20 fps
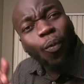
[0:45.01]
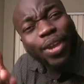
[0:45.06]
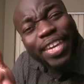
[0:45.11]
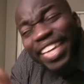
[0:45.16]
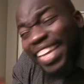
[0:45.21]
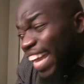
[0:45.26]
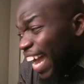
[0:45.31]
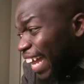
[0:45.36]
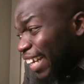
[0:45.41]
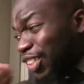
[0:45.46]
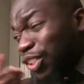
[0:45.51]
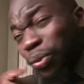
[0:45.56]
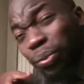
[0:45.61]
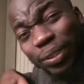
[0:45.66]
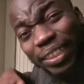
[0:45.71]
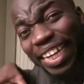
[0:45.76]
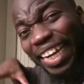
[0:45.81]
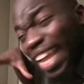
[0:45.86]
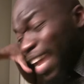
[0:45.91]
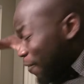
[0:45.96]
We got
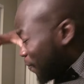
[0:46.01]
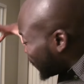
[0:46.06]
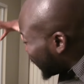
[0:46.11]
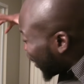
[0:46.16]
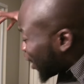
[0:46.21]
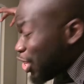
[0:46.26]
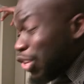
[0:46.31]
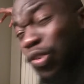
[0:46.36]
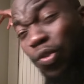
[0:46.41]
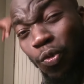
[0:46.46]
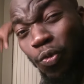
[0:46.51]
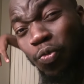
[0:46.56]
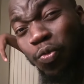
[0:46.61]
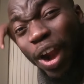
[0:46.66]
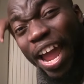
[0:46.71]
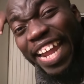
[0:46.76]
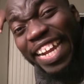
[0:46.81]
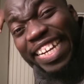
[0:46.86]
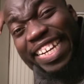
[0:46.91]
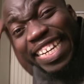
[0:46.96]
dudes at F A U
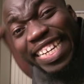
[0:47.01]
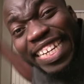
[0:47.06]
right